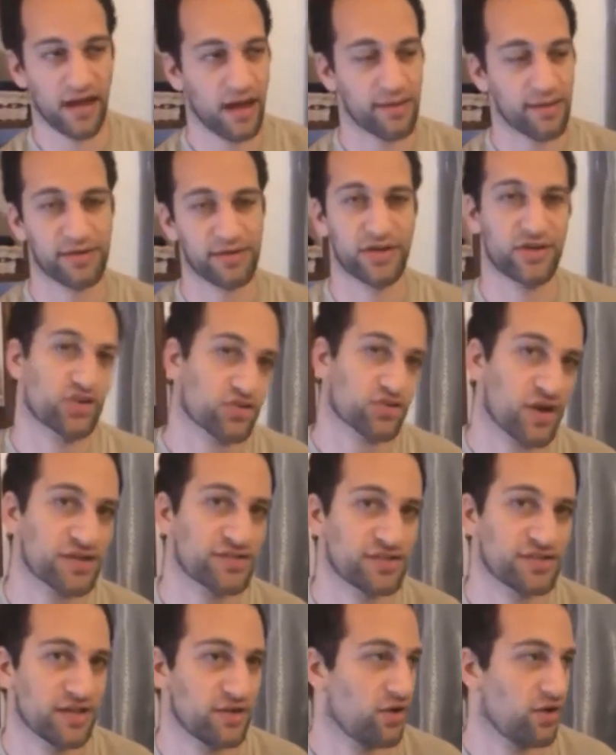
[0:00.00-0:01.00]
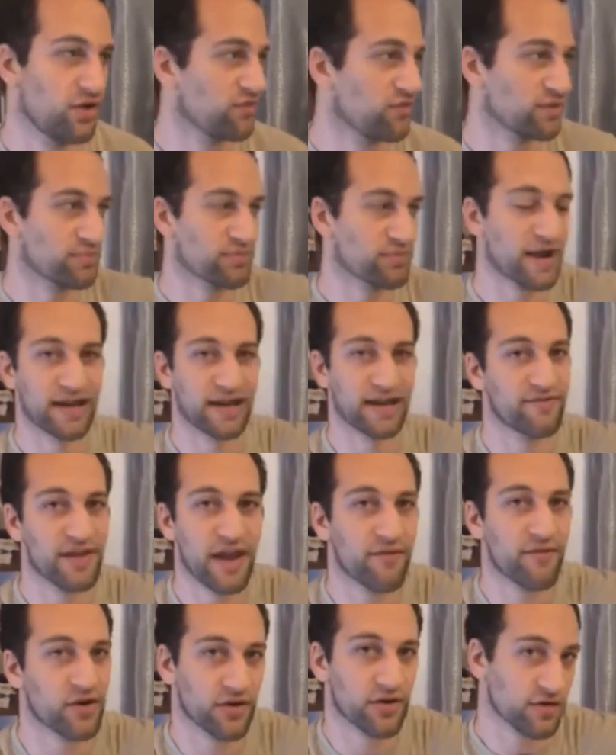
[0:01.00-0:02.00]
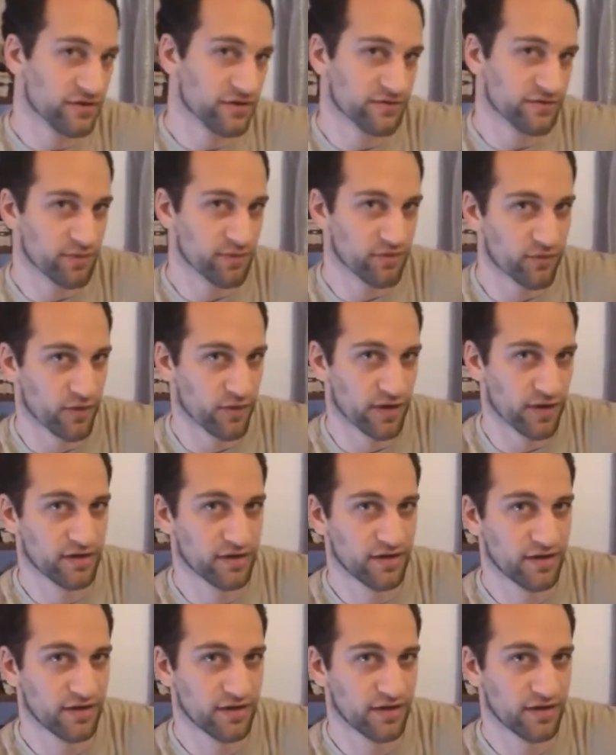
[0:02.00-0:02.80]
I'm going to trust it over a brand I've never heard of before.